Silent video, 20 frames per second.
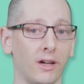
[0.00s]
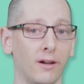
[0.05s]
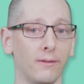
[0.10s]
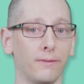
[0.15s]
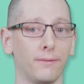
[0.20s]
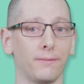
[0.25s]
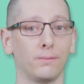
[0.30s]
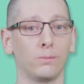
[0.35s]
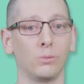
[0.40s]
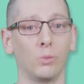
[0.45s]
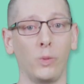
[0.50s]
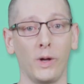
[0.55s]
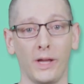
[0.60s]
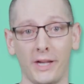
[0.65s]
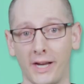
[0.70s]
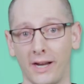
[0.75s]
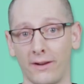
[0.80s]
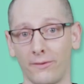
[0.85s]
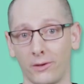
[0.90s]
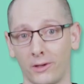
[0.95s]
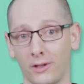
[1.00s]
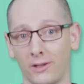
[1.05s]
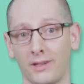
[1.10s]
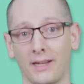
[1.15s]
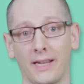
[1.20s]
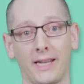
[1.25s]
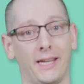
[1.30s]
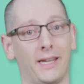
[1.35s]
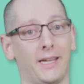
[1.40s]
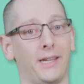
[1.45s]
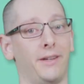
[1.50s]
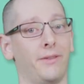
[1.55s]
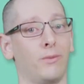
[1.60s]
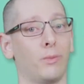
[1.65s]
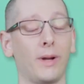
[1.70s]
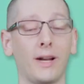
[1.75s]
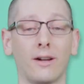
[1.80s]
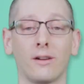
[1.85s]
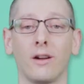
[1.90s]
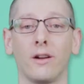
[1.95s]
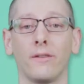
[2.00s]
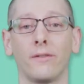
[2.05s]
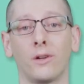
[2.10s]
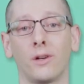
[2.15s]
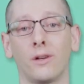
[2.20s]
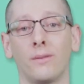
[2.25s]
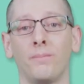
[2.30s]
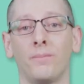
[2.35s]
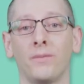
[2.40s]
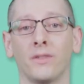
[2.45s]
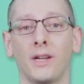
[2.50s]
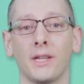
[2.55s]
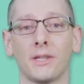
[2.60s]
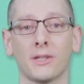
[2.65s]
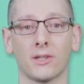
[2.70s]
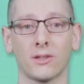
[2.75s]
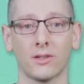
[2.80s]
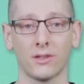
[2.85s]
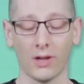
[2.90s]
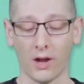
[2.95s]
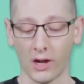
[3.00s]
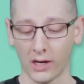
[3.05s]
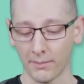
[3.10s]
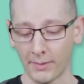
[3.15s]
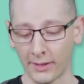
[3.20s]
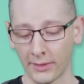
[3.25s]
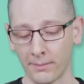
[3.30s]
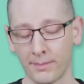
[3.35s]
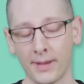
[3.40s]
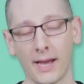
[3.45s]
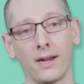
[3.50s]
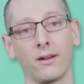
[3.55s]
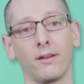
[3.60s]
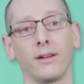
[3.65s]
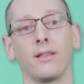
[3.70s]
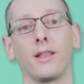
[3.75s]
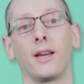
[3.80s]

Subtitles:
of whenever and wherever, let's talk about the battery